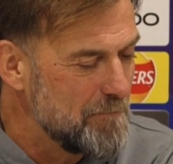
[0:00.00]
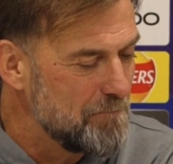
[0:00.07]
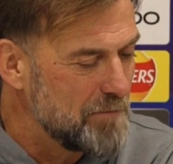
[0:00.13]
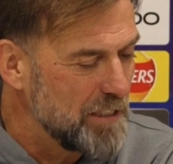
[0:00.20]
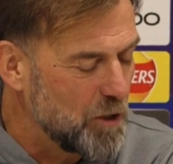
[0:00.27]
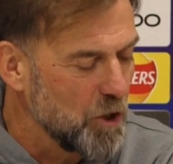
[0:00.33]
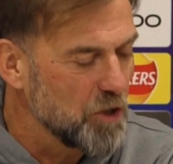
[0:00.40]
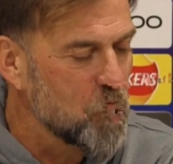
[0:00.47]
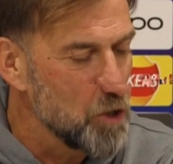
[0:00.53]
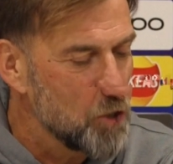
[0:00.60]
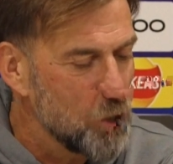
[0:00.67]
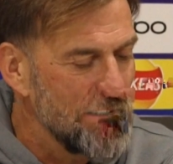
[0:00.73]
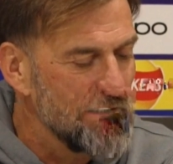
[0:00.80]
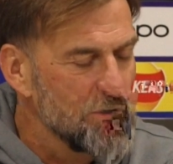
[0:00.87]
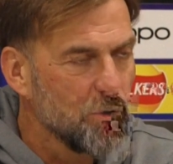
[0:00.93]
because we
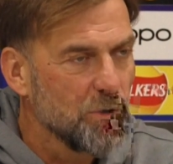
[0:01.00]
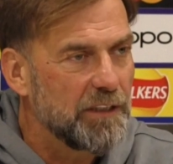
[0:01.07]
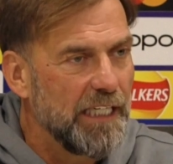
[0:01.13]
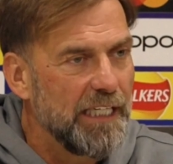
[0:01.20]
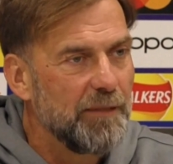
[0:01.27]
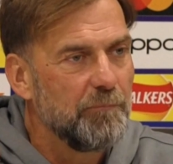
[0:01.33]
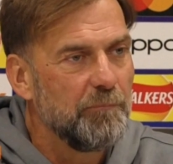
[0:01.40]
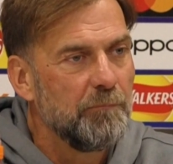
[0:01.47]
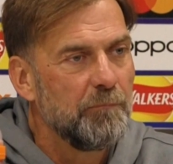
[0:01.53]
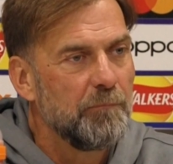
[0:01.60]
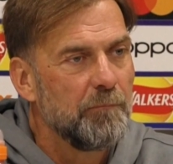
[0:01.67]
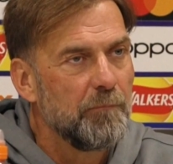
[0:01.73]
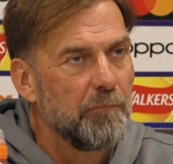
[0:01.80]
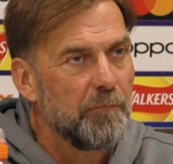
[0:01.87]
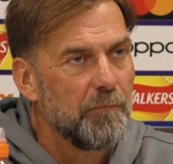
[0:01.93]
played a good game,
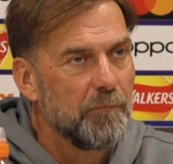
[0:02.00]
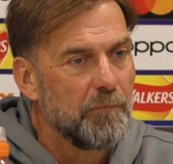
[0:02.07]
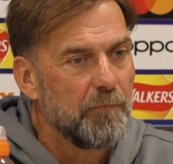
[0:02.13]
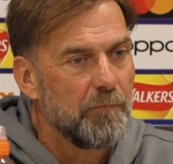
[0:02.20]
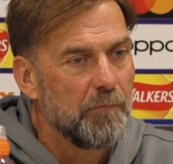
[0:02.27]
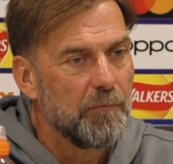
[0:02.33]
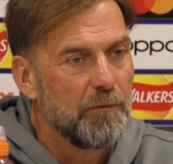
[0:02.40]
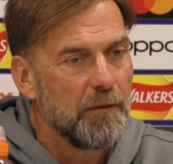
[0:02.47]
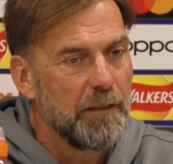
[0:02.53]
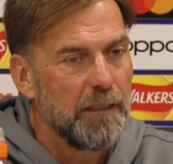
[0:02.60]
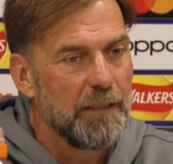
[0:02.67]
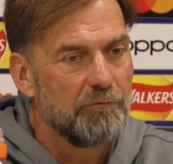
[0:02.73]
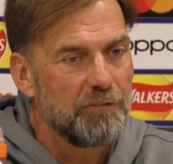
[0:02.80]
and